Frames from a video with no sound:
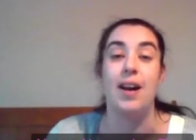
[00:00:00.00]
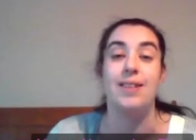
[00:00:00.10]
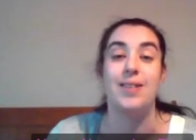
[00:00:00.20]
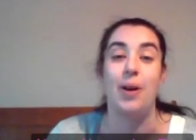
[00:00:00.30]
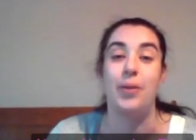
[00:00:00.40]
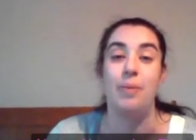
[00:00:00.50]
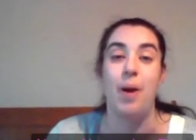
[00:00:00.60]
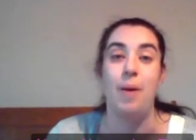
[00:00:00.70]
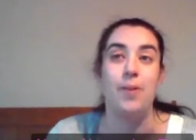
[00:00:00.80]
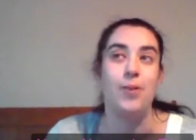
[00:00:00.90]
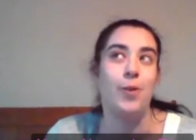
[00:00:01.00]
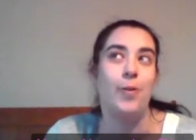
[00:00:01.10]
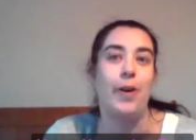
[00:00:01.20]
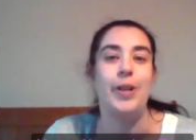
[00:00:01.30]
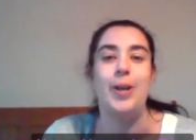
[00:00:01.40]
her stuff at the moment. It's all
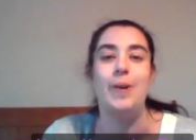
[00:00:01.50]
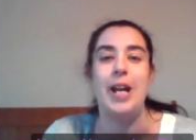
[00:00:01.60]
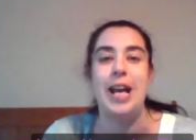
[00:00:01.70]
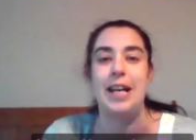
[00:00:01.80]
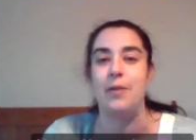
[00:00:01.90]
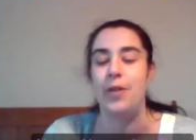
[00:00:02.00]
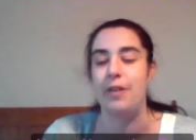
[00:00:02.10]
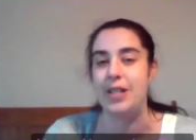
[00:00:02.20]
very unique and very